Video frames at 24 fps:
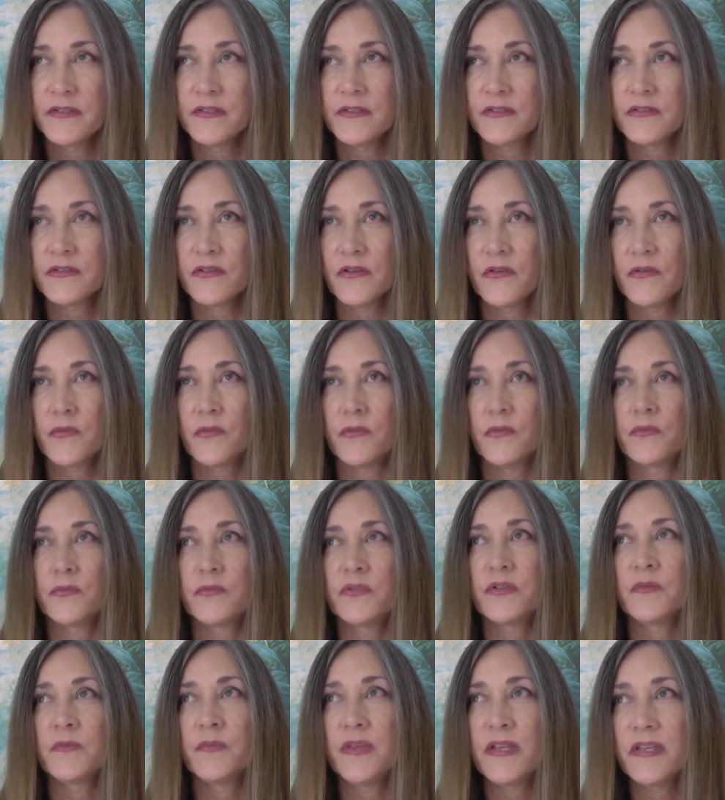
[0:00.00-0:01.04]
So
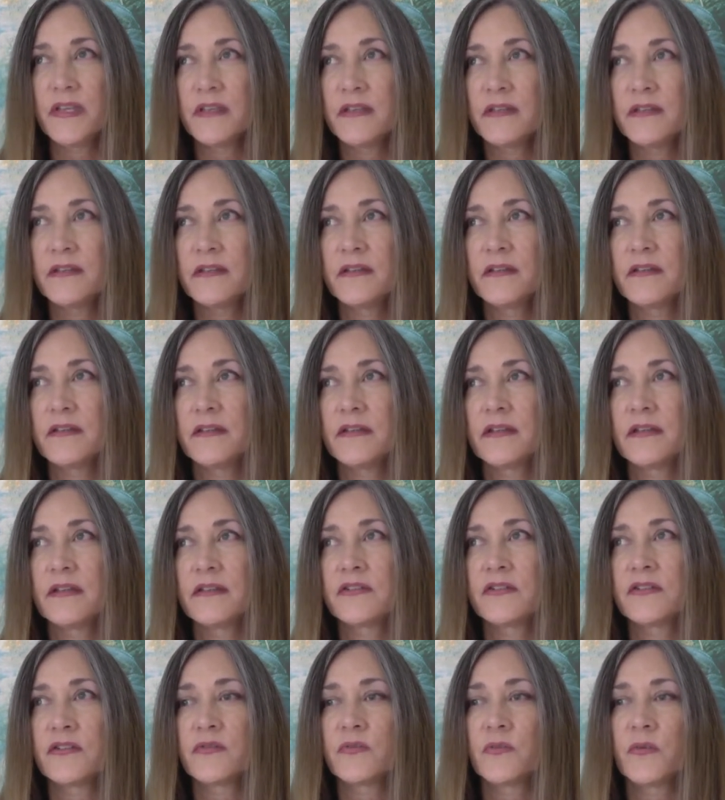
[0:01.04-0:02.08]
to me,
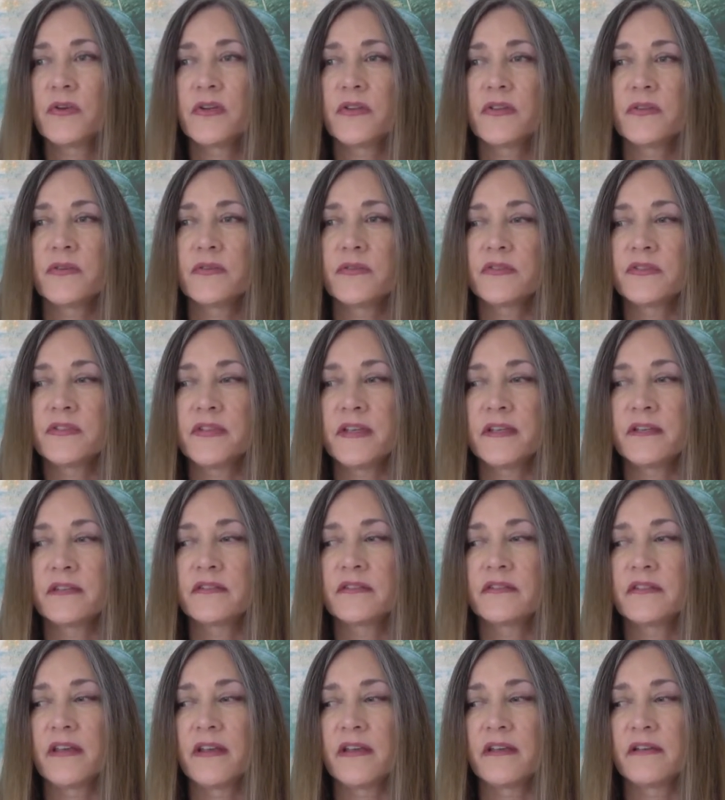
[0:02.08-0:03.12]
it's just one of those
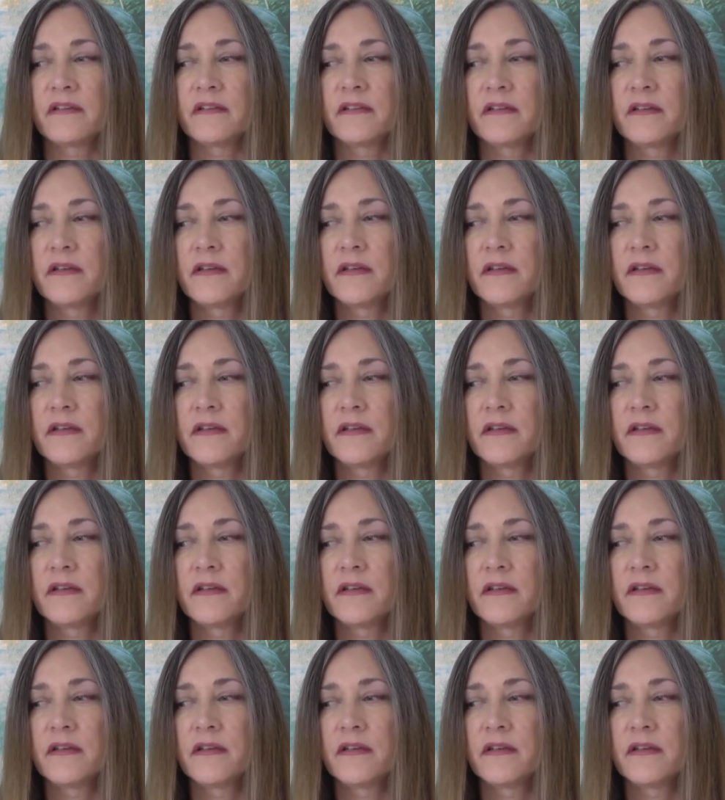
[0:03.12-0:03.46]
things that